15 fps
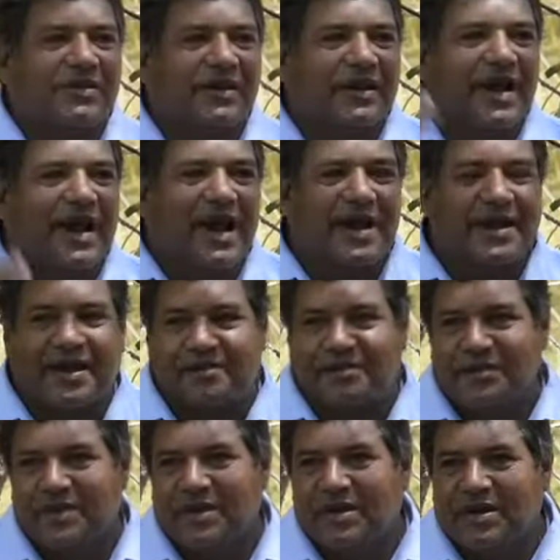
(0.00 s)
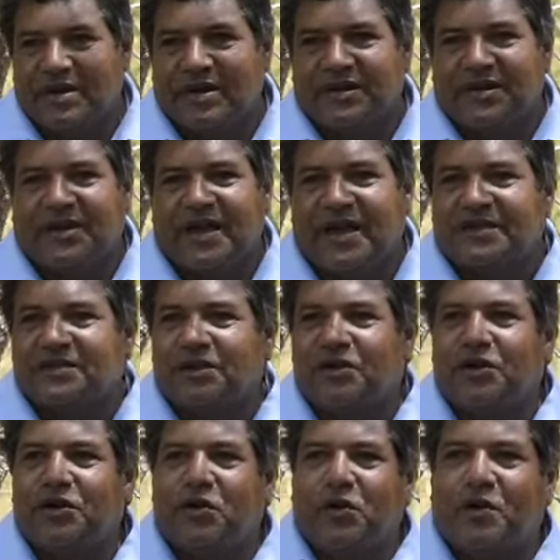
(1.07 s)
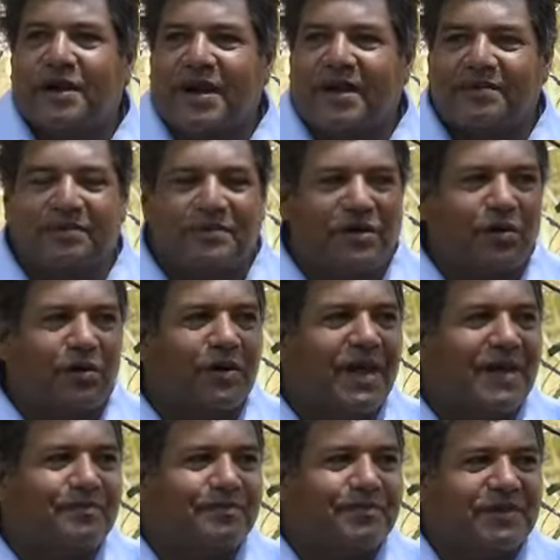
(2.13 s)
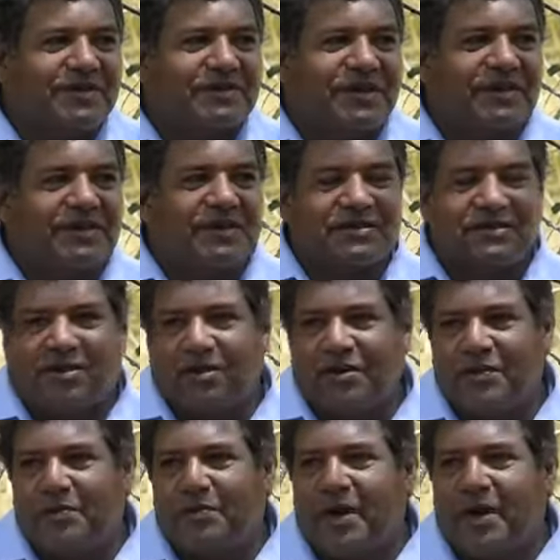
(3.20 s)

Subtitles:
to the Kada. You go to Yorna, Yornup, you sing the song of the